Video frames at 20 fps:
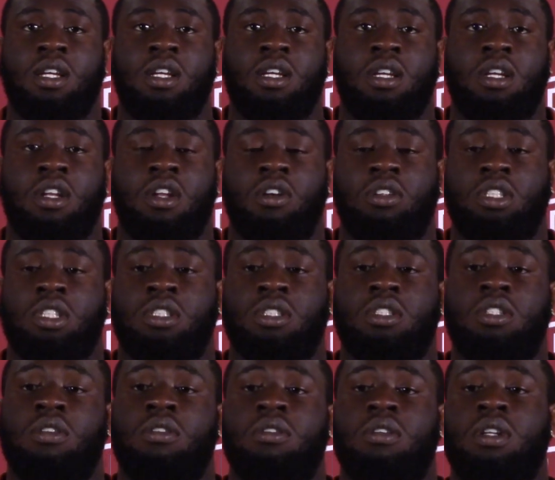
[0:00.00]
you know,
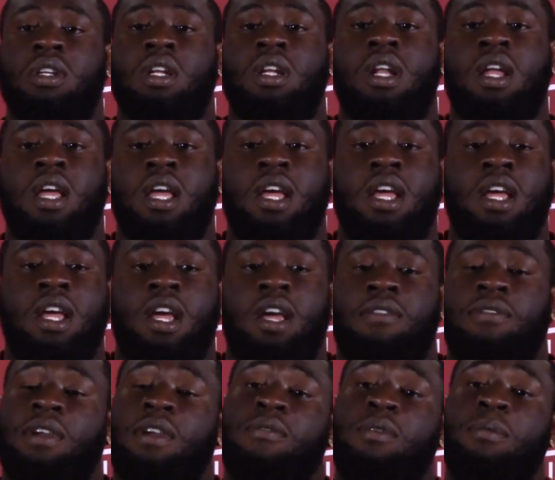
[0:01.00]
just doing,
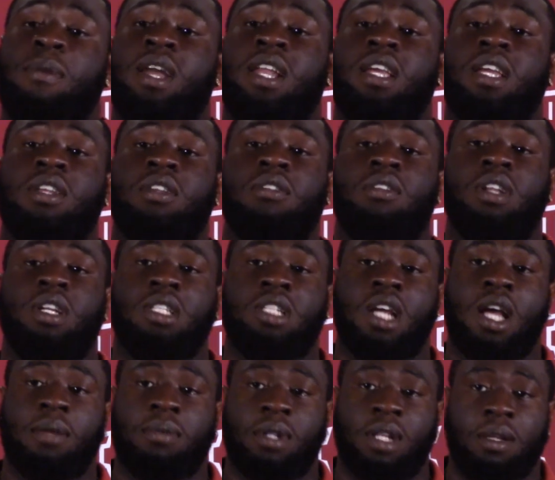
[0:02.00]
if everybody can do their
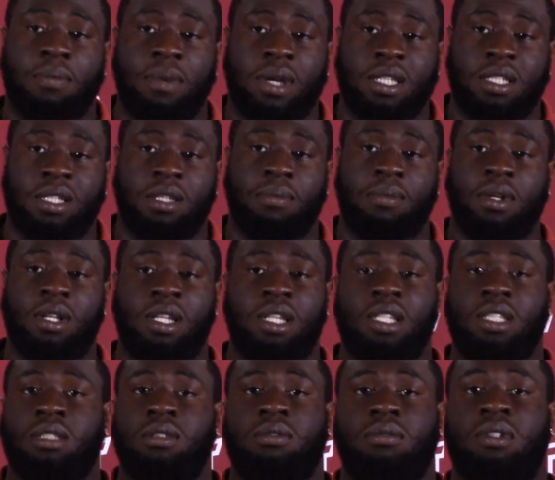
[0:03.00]
job to their best
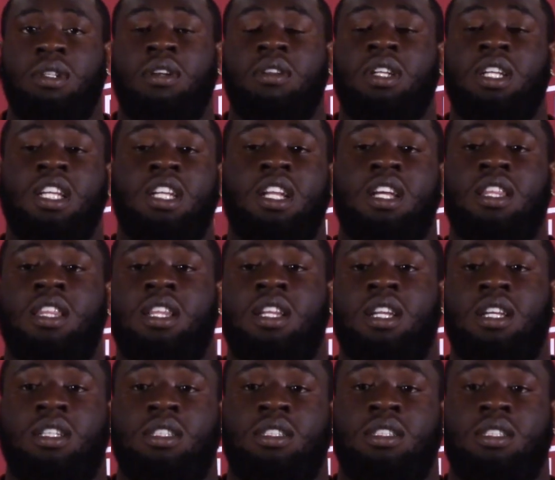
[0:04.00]
abilities, we don't need nothing
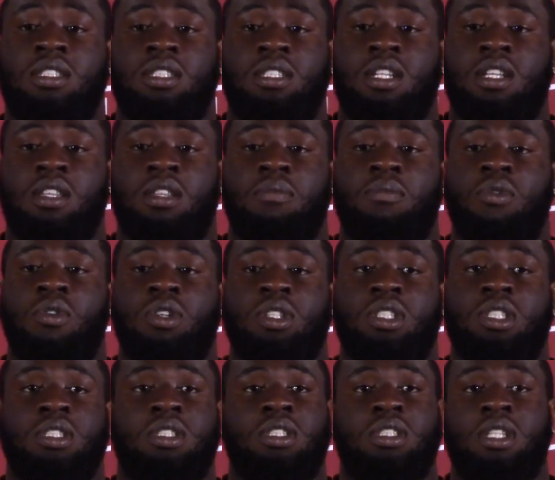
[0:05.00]
else, nothing more,
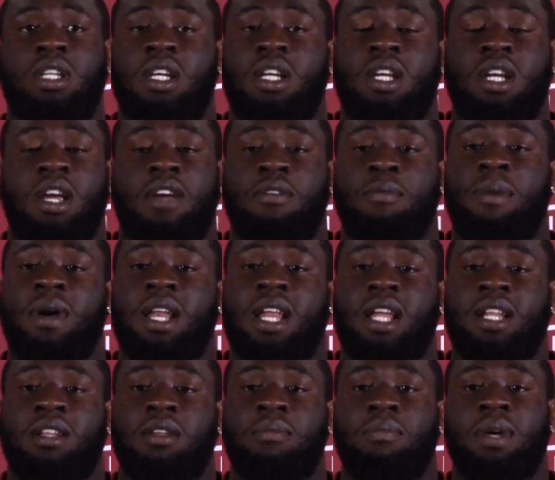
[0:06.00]
just everybody
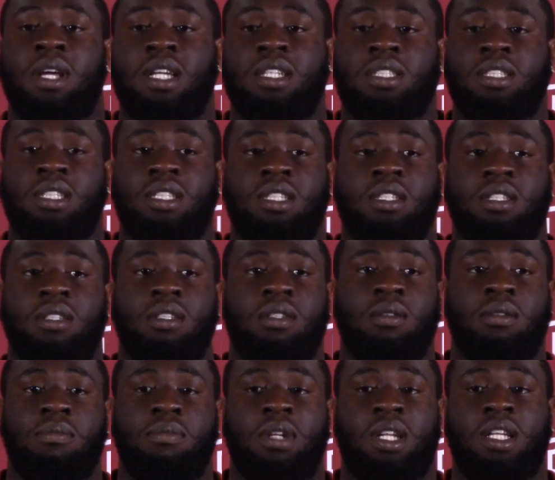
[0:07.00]
at their best and
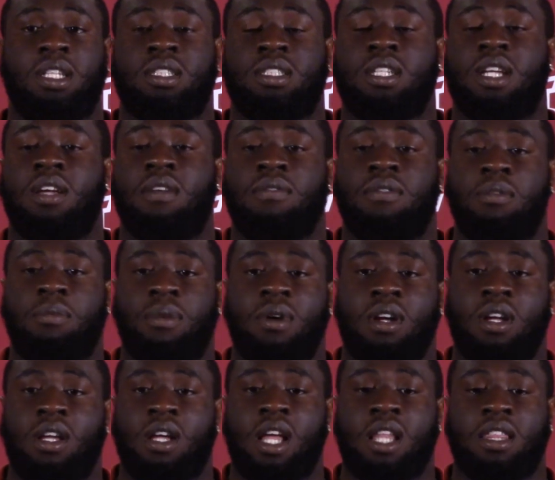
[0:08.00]
playing sound
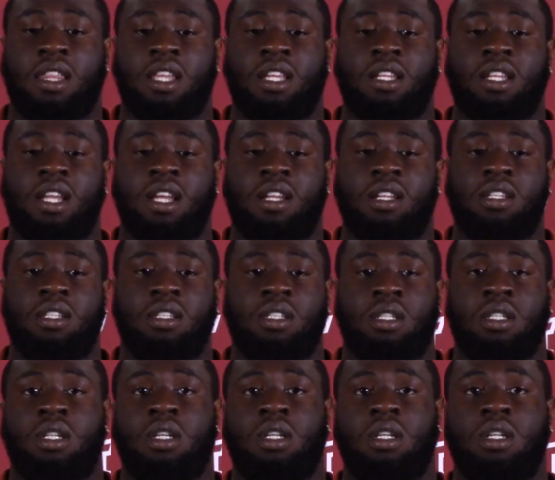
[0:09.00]
football. I think that'll
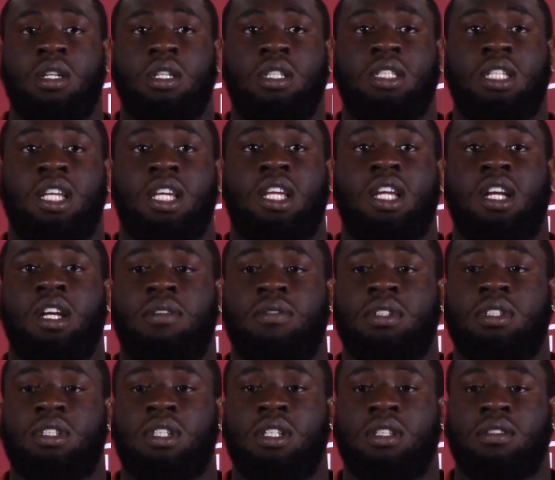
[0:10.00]
take care of
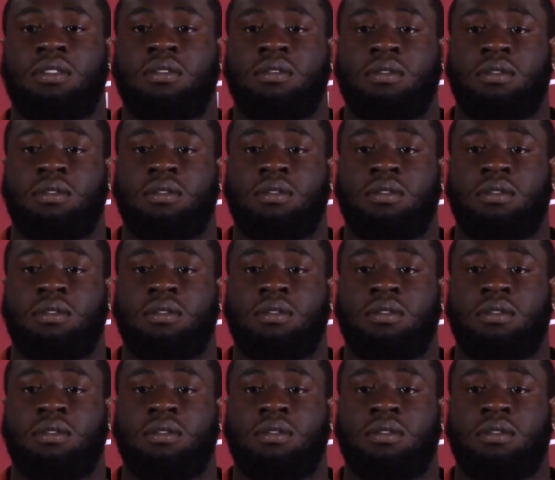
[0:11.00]
itself.